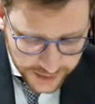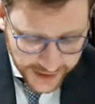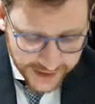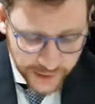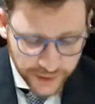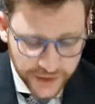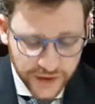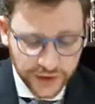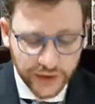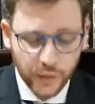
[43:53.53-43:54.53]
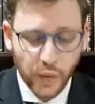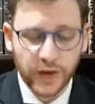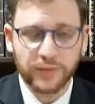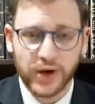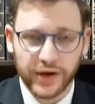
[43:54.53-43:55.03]
and they were considered
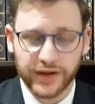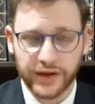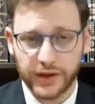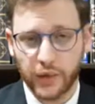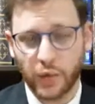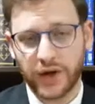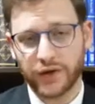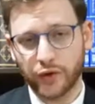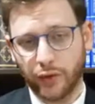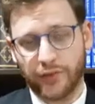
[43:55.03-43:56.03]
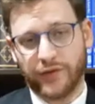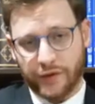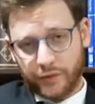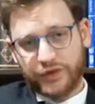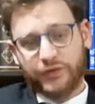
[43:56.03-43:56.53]
one party, one group,
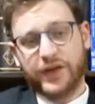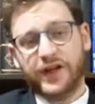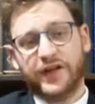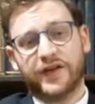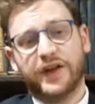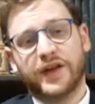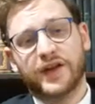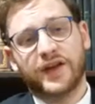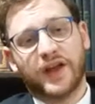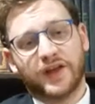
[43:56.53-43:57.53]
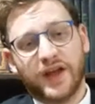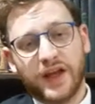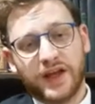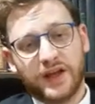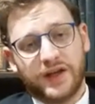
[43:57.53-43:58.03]
which means that
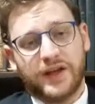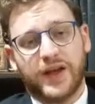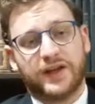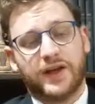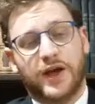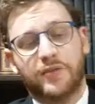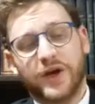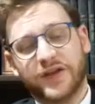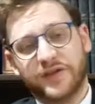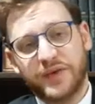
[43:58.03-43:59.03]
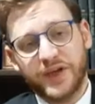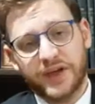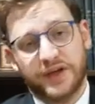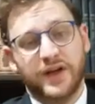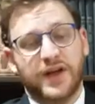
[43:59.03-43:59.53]
it must be